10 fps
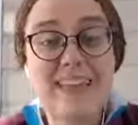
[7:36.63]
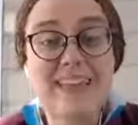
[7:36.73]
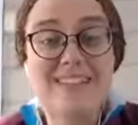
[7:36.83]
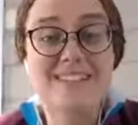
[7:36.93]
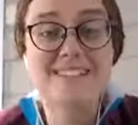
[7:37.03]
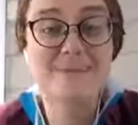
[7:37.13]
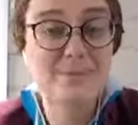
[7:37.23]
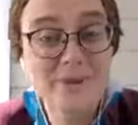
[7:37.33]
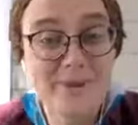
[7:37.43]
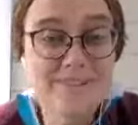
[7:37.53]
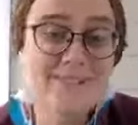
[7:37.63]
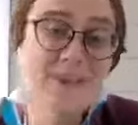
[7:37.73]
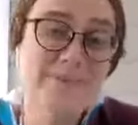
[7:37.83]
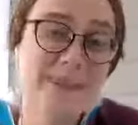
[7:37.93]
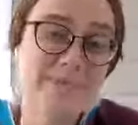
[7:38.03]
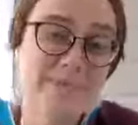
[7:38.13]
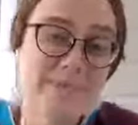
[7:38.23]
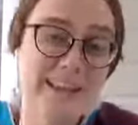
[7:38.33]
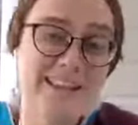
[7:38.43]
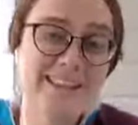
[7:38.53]
in tomorrow's JobKeeper
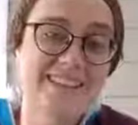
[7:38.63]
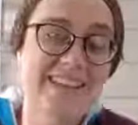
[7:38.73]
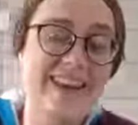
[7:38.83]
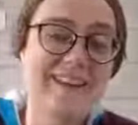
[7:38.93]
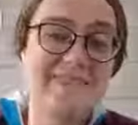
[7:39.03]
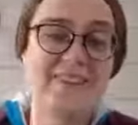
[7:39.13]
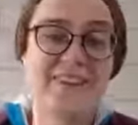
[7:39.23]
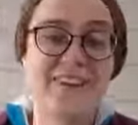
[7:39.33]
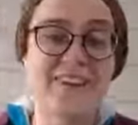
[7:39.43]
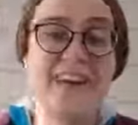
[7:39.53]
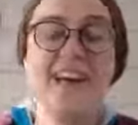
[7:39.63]
Week video.